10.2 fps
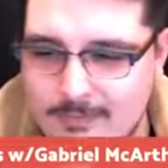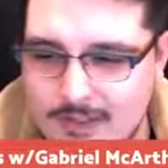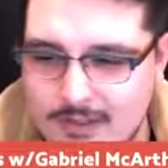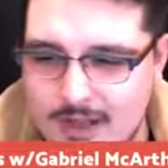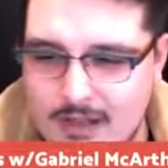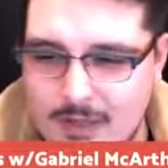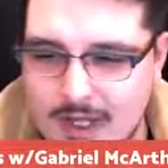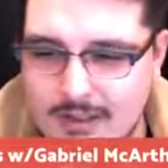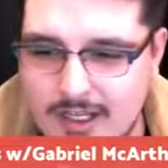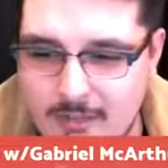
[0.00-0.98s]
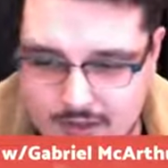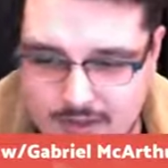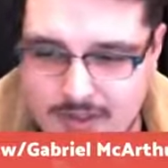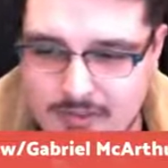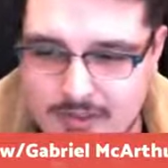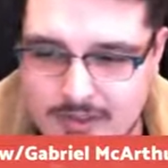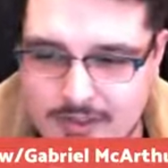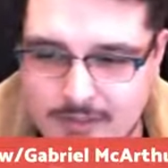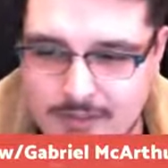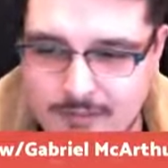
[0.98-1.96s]
Talk about chemtrails
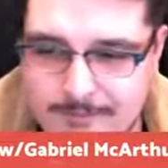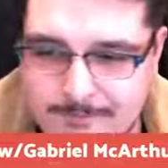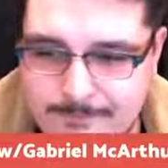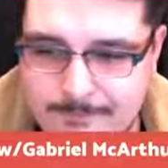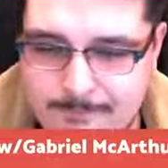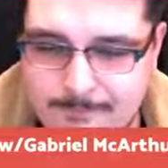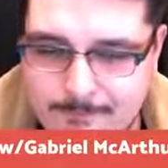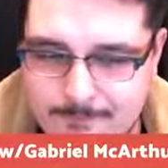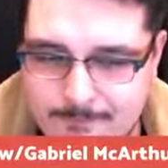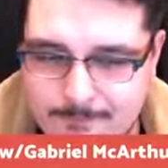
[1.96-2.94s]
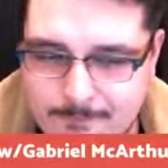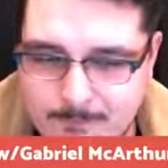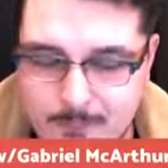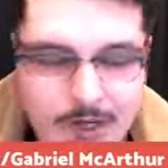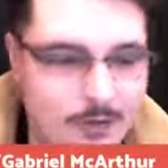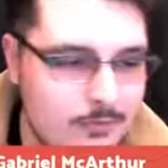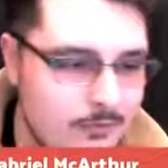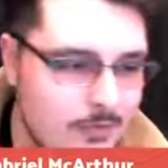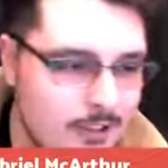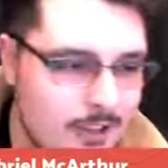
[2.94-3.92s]
issue. Well,
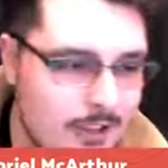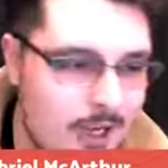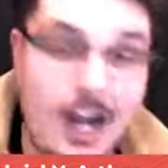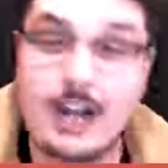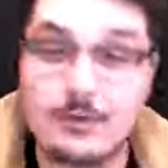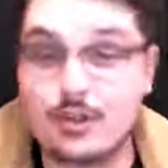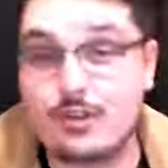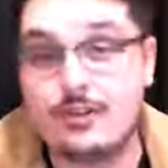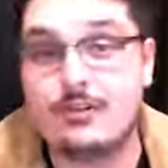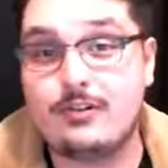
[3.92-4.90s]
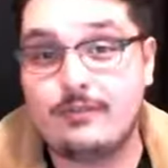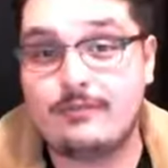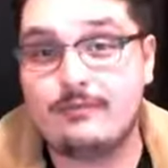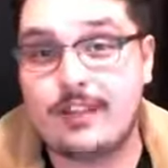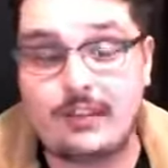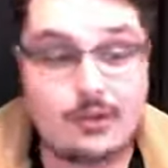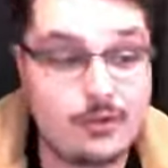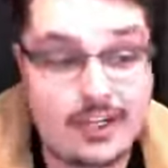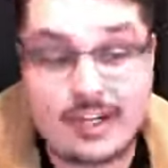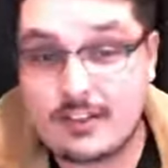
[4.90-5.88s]
I'm sure that
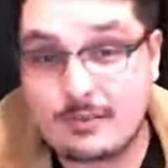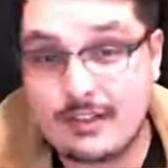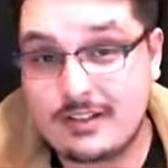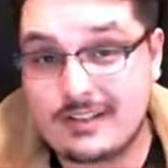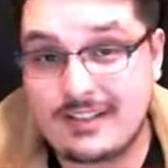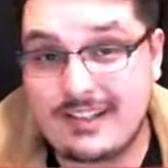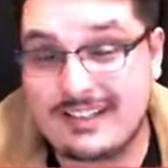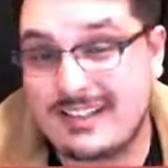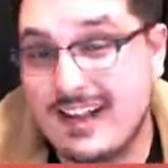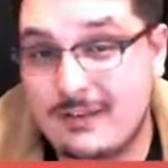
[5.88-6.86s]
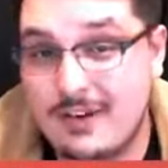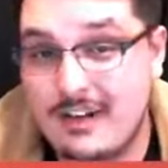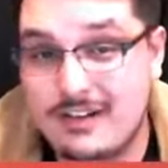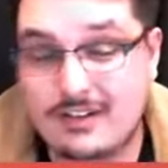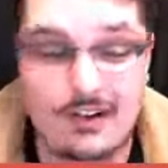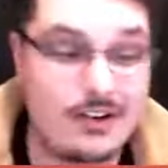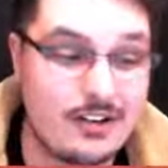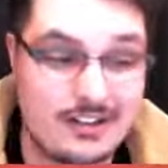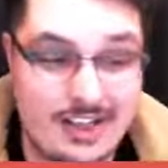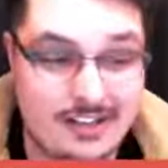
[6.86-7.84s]
those X-Wing and TIE fighters aren't
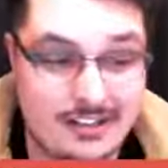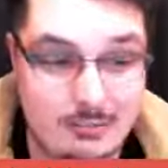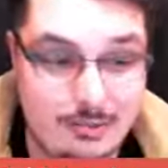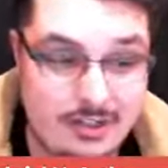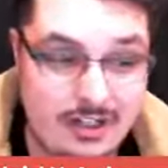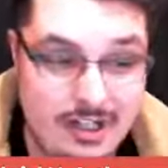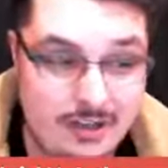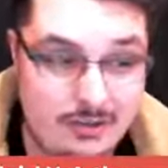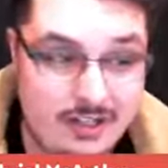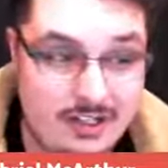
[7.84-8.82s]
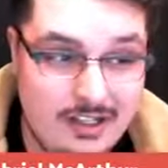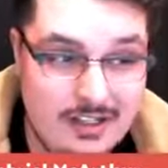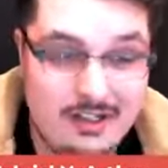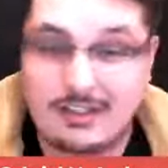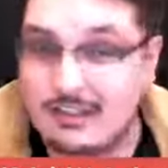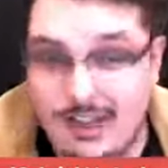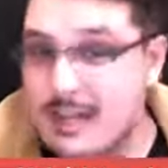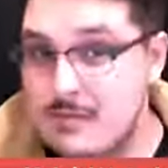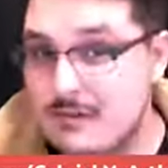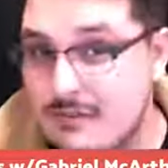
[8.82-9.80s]
exactly putting out
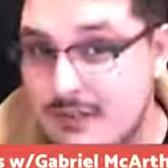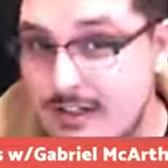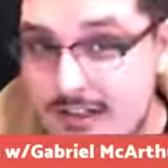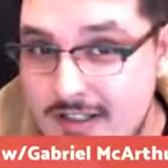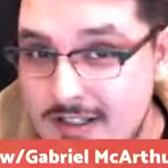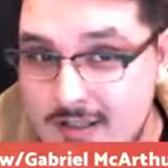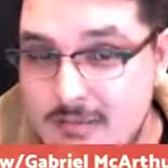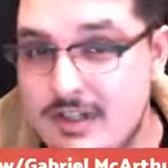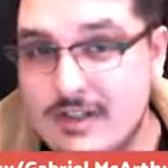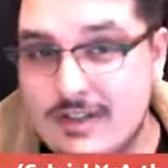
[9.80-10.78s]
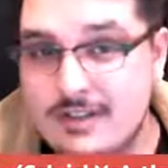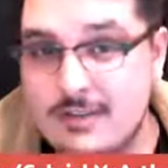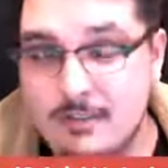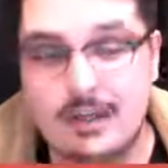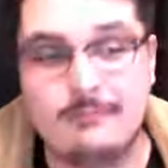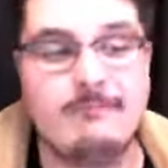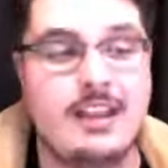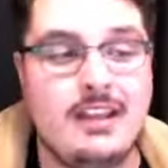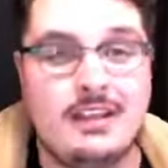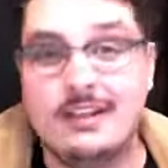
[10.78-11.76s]
climate-friendly emissions, but
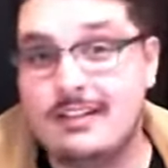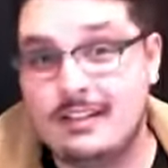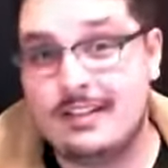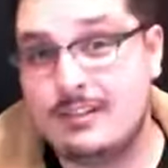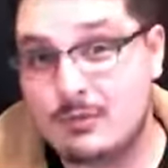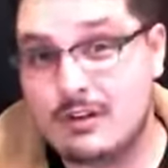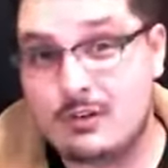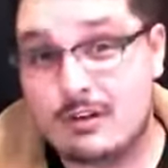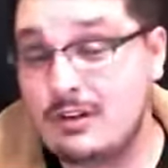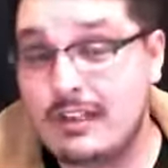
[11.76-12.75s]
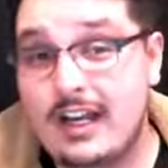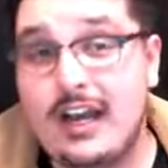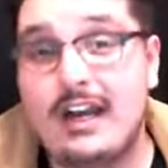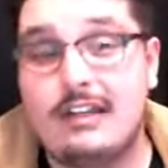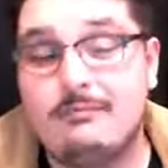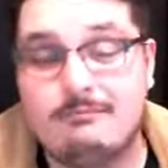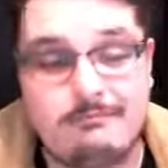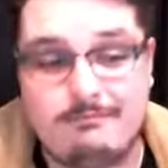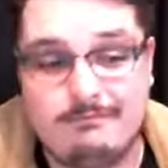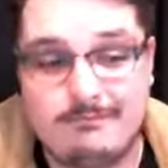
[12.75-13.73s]
in the real world,
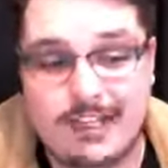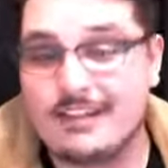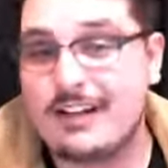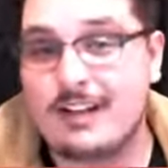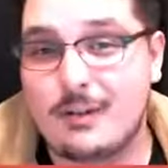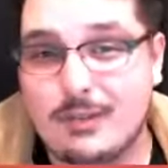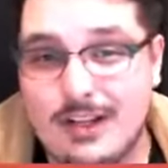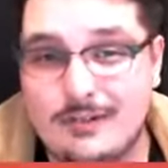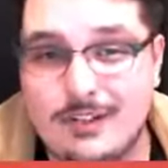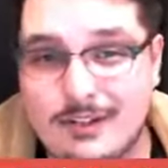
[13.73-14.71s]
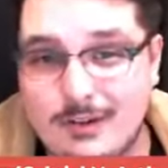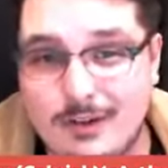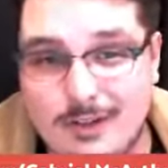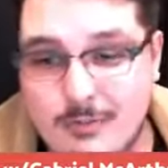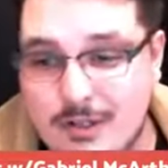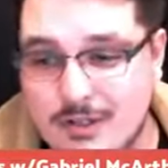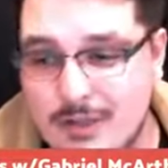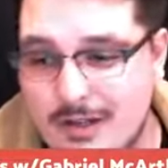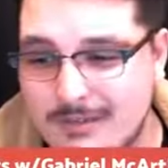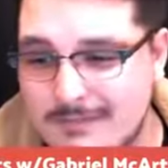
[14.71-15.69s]
that's not a topic I really know all that much about.